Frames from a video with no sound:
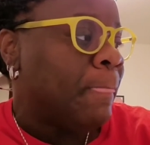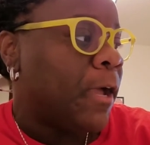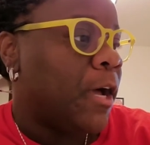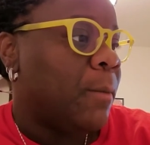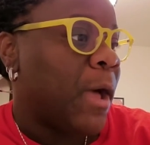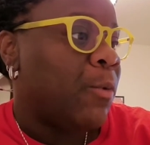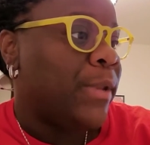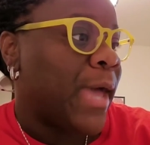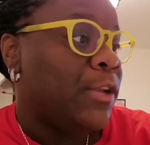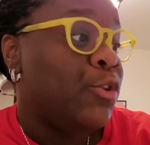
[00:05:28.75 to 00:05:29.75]
I will
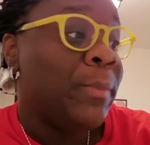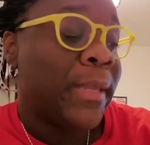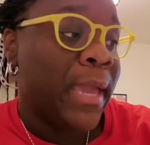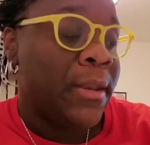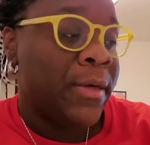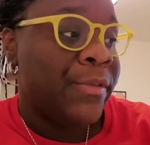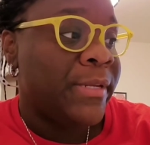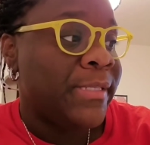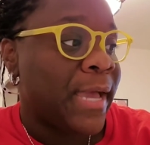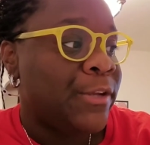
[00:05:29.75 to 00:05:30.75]
not duplicate another
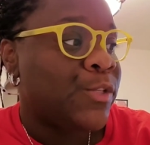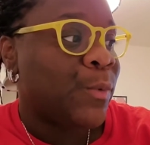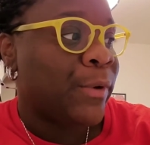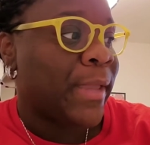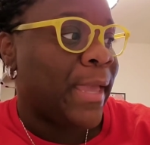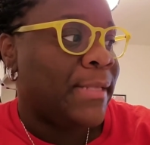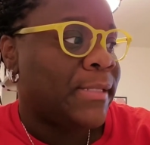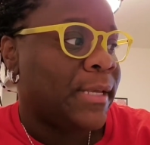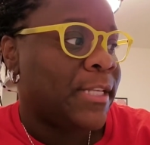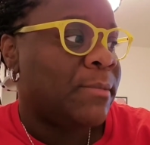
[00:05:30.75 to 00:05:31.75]
designer's work as
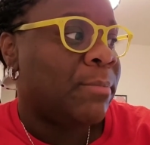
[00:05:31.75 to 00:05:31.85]
is,